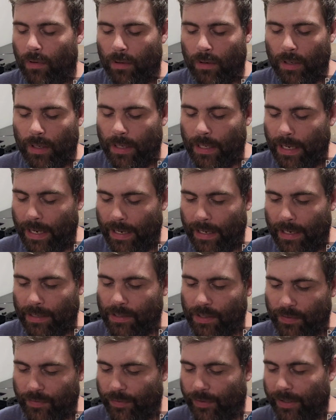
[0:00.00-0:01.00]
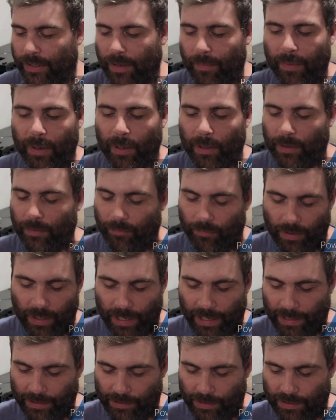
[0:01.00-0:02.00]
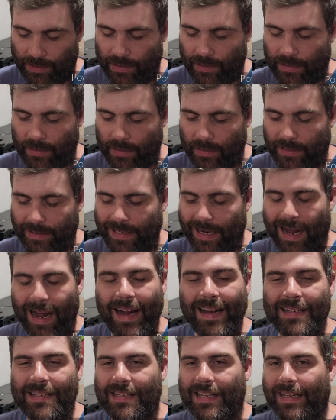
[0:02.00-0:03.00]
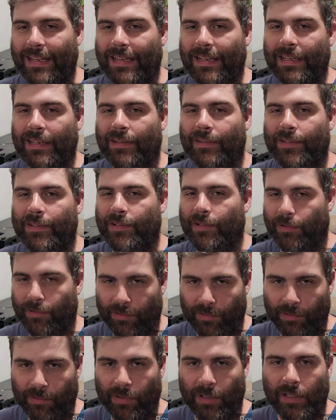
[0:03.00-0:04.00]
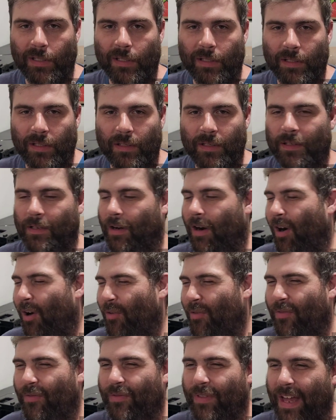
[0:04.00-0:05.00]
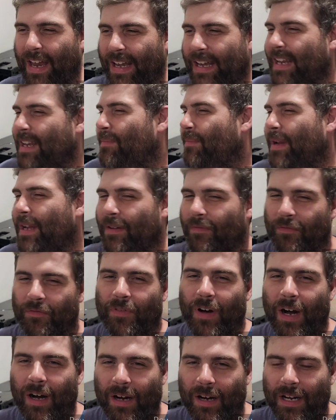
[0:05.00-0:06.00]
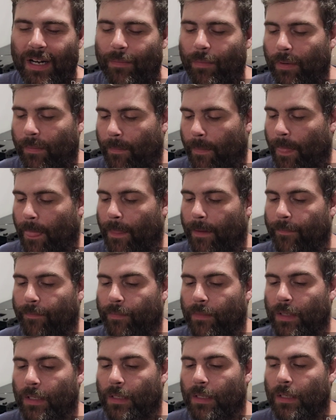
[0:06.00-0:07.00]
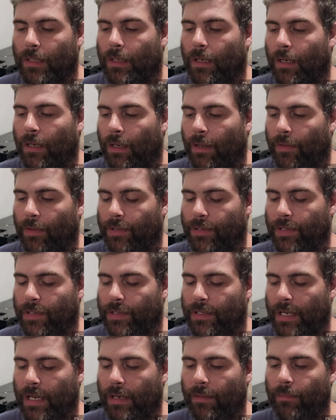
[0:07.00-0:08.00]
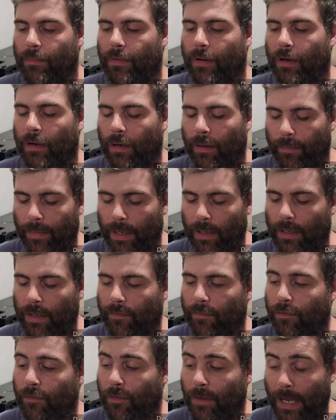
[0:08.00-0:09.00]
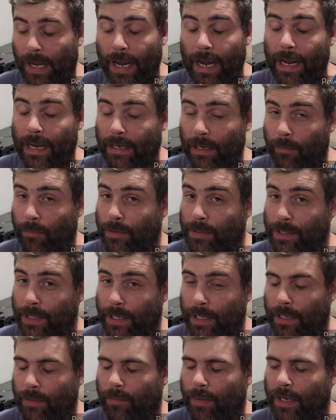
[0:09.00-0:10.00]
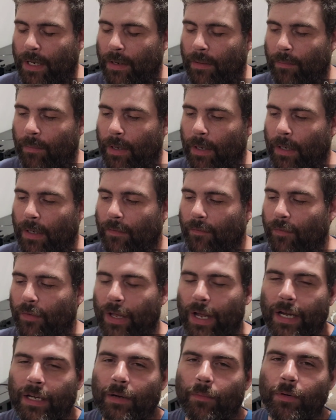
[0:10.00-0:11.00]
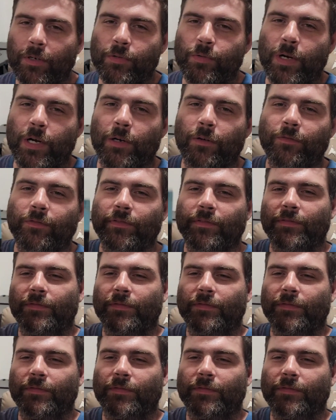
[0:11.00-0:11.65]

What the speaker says: run, and I just feel like American Flag just ties into all that Hitman vibe. This is American Flag. I almost said Hitman. American Flag number 12.